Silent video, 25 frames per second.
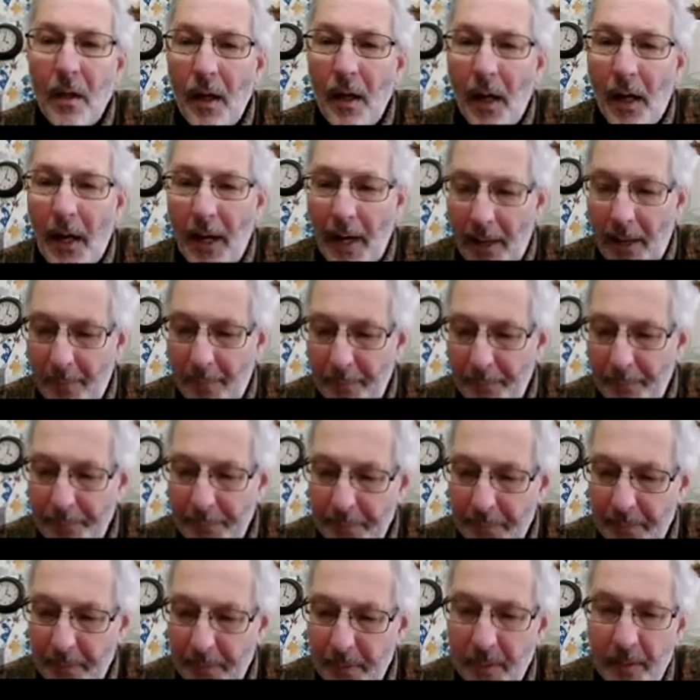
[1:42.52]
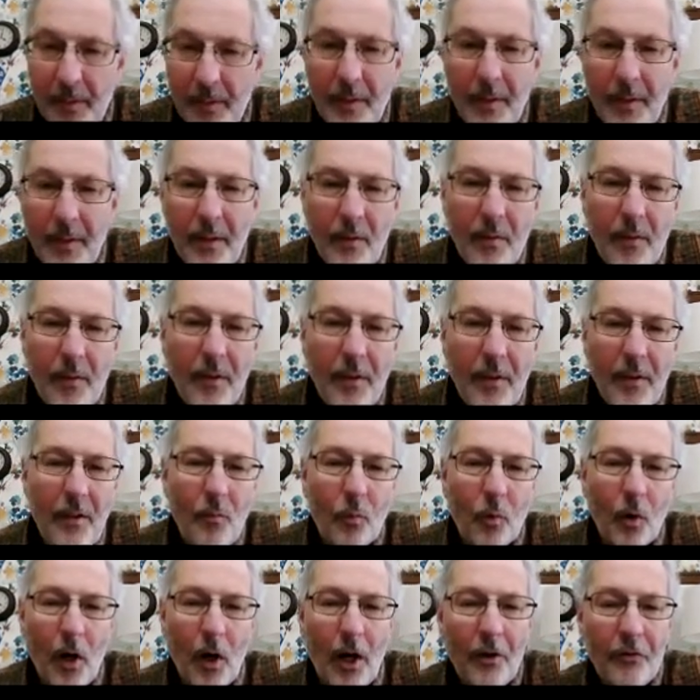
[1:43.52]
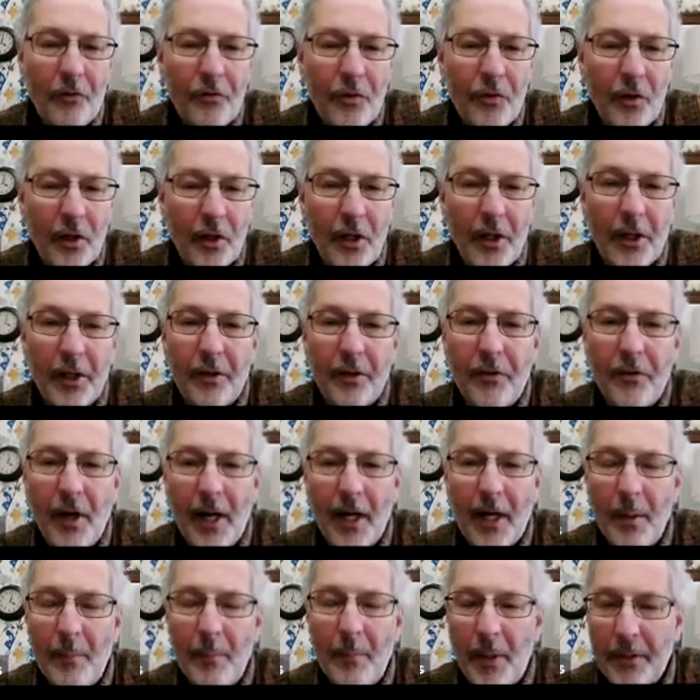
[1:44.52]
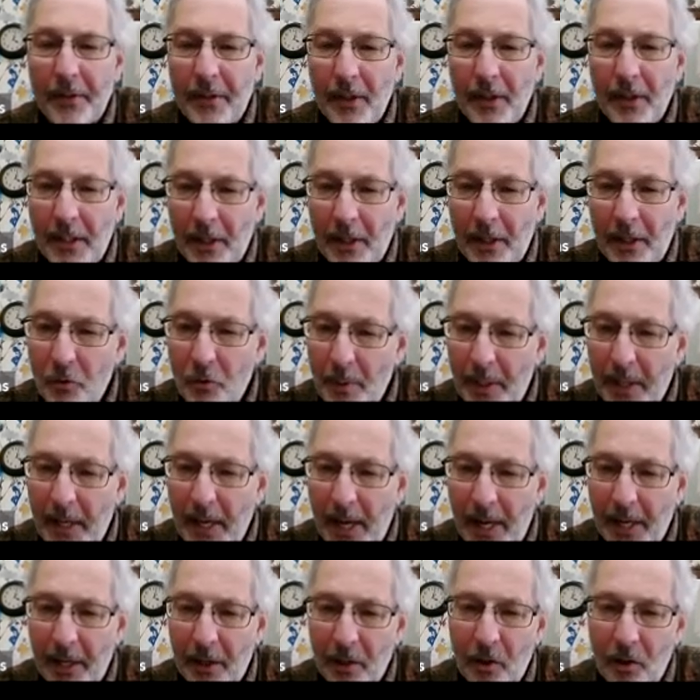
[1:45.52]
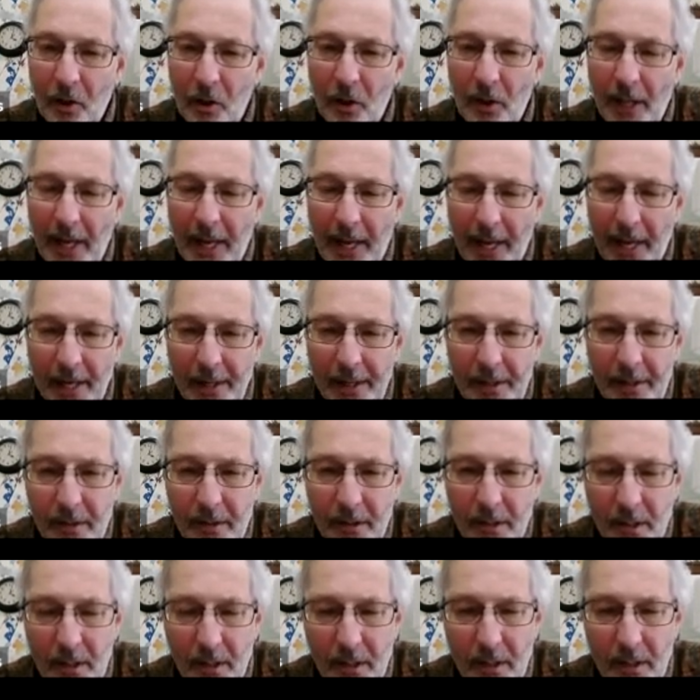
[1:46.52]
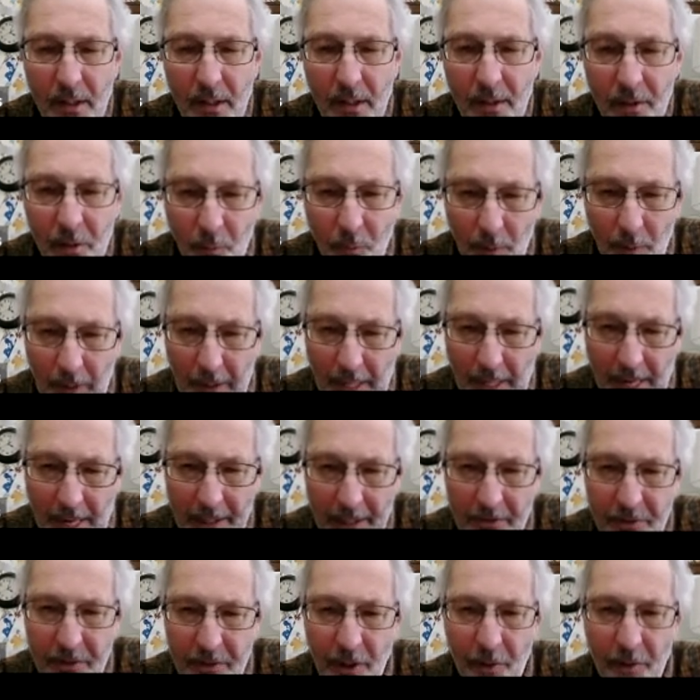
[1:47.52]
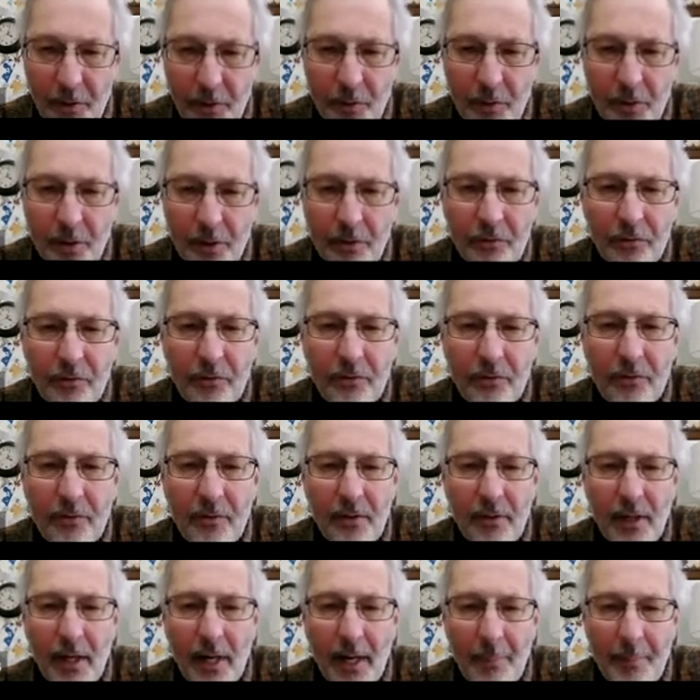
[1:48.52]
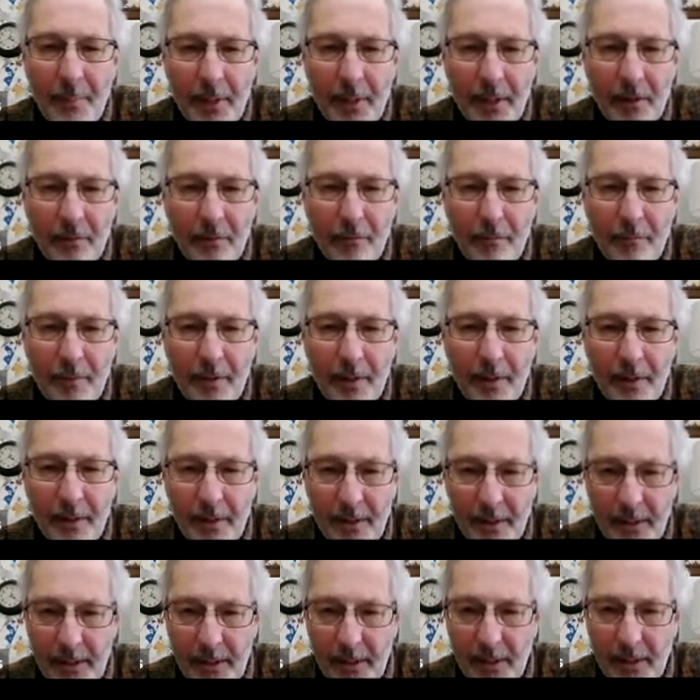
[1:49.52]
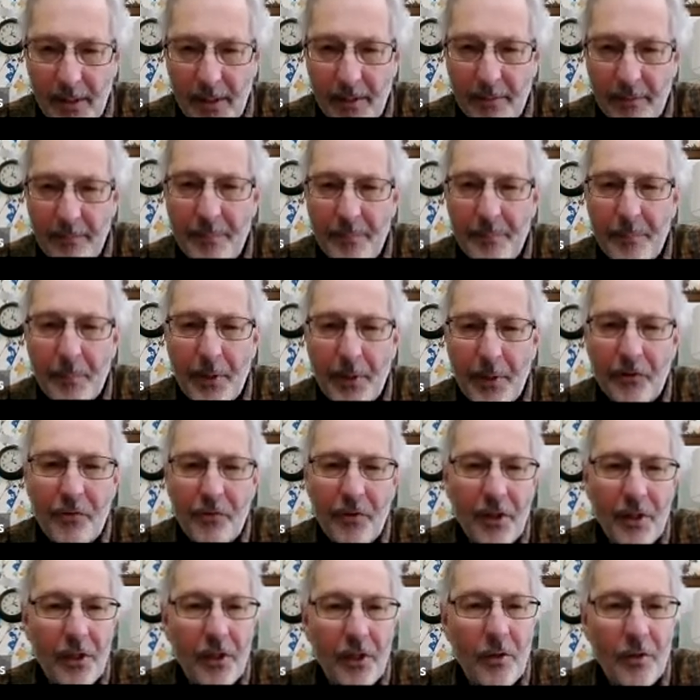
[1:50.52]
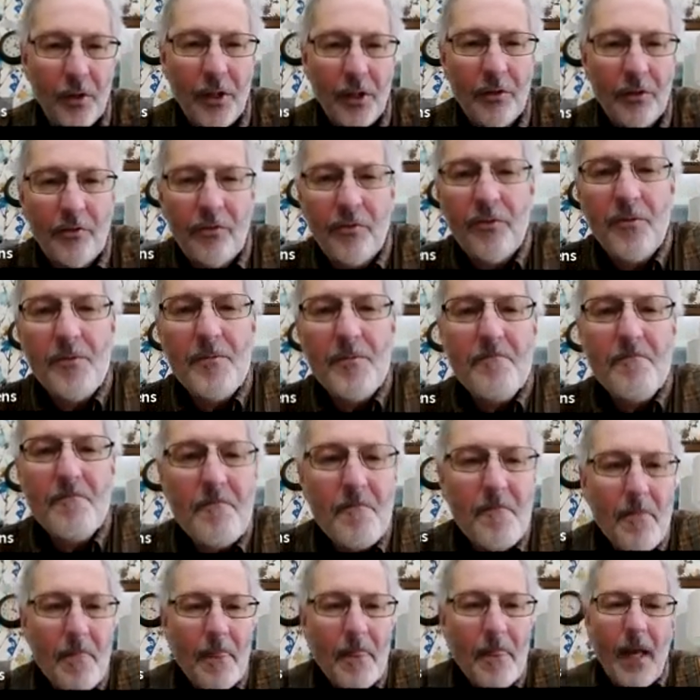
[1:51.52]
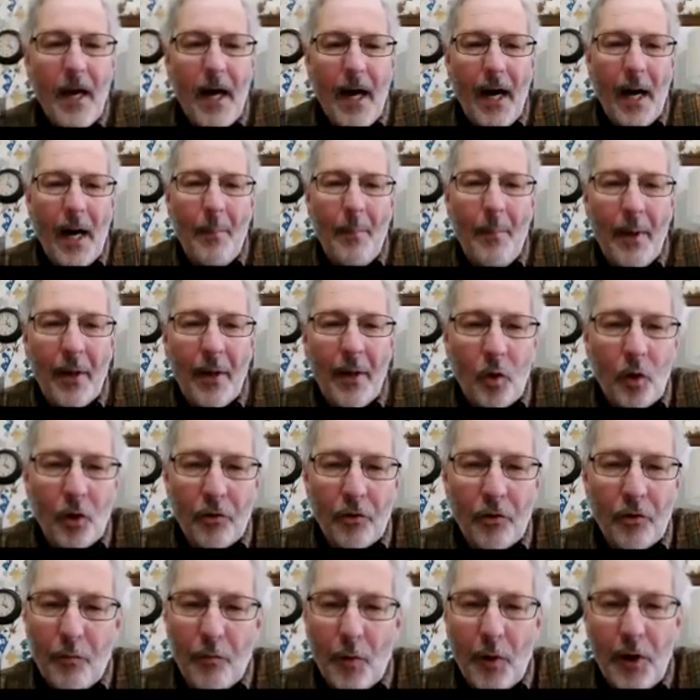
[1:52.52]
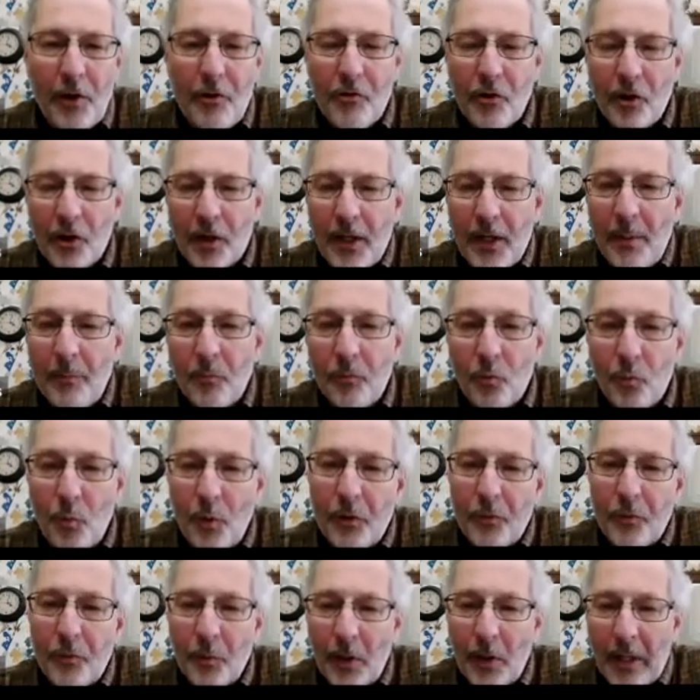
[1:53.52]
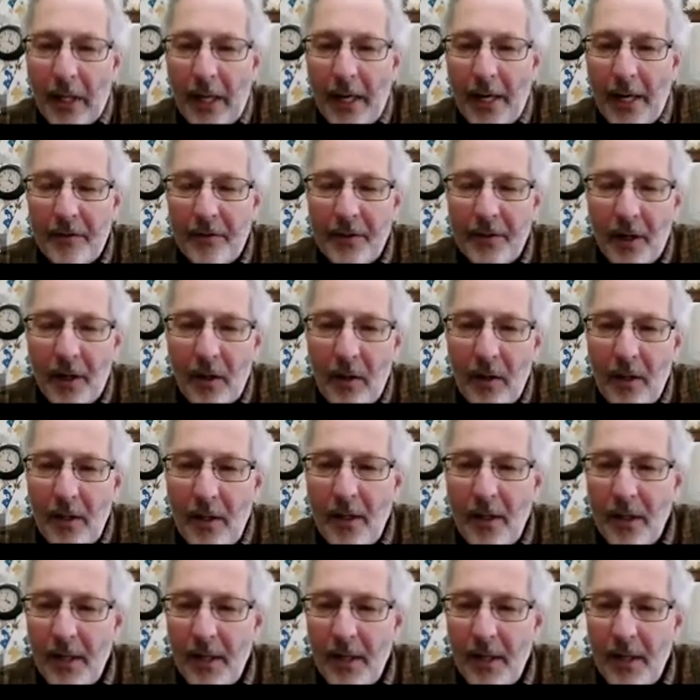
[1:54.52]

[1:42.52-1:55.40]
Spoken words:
We're also going to talk about the electromechanical and the Reliatel units in the Precedent units. And of course, Voyager comes with Reliatel.